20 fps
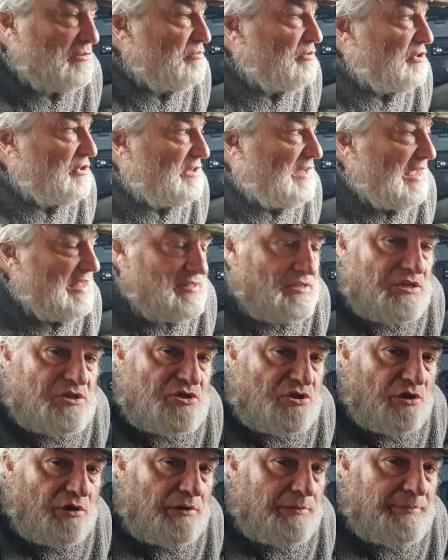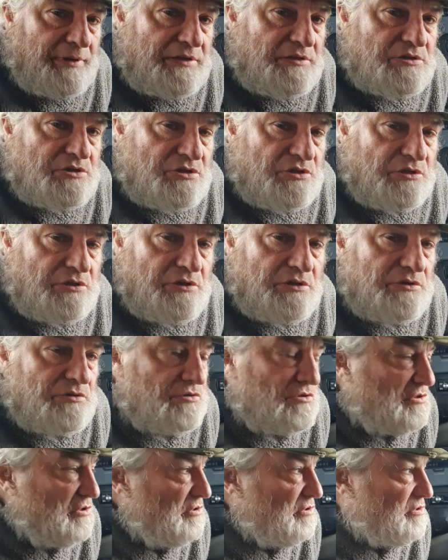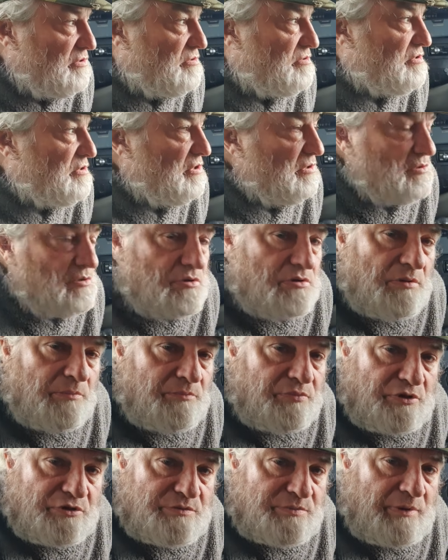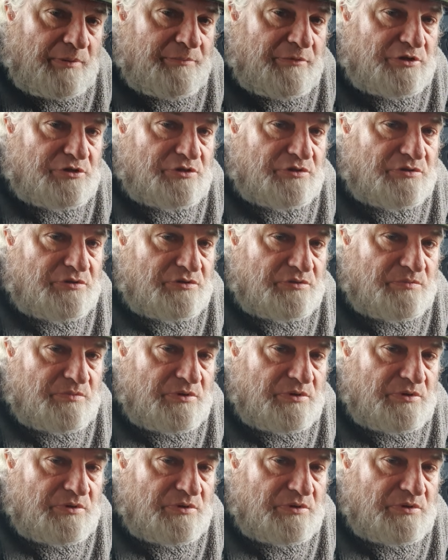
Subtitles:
to get determined to accomplish my missions